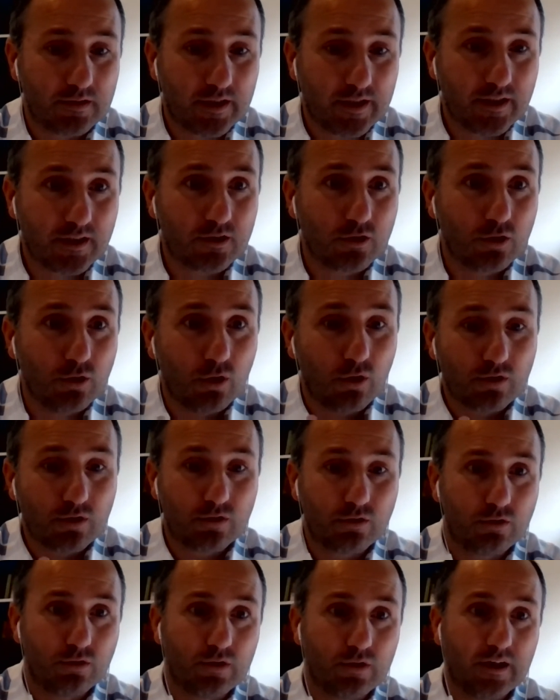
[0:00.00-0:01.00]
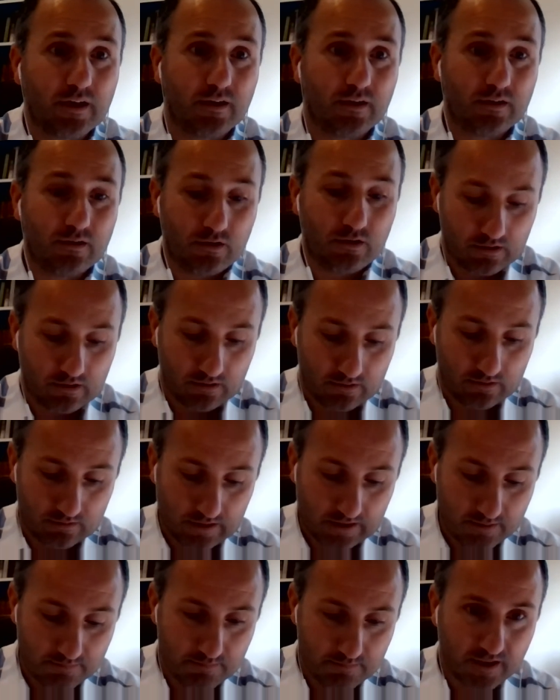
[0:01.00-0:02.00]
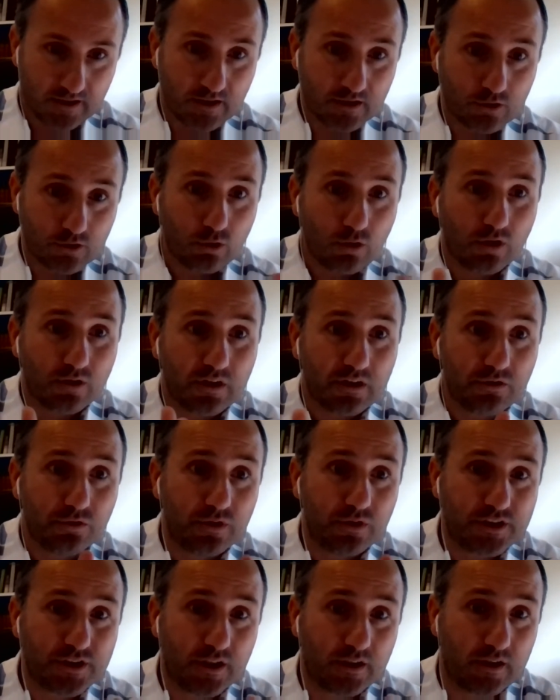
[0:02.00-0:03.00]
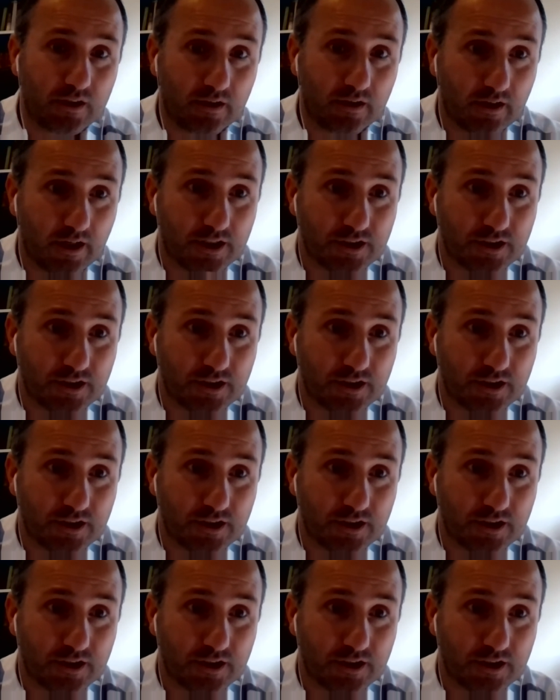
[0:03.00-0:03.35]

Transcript: they closed together, they made it closer to each other.